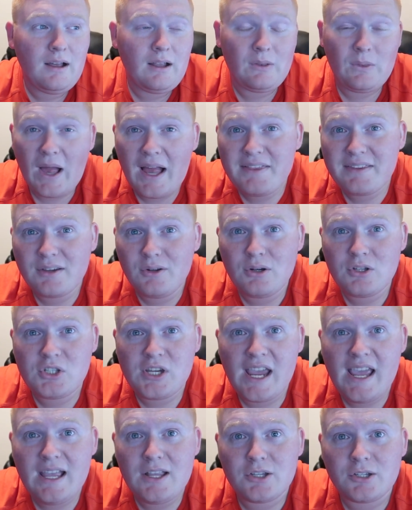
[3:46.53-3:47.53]
A lot's gonna
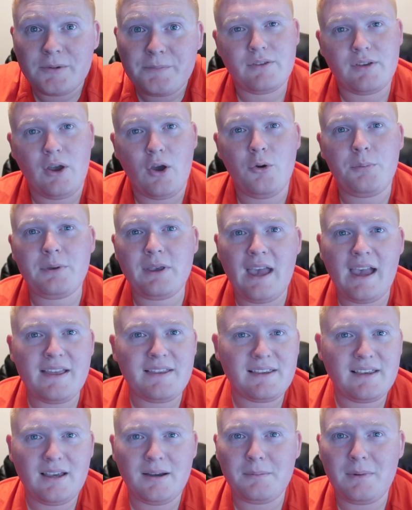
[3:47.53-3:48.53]
change. So I hope you
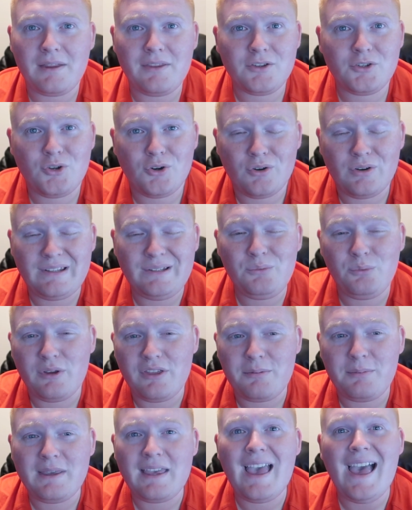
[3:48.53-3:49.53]
guys come on the journey
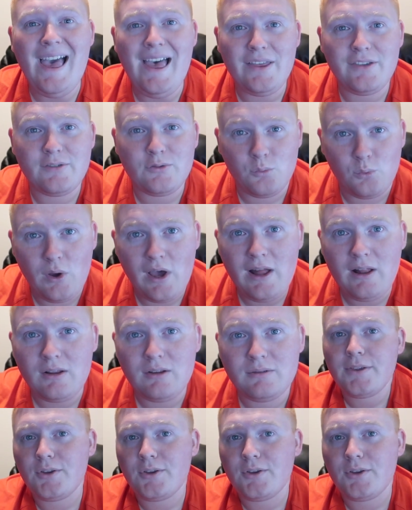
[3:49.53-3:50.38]
with me as well.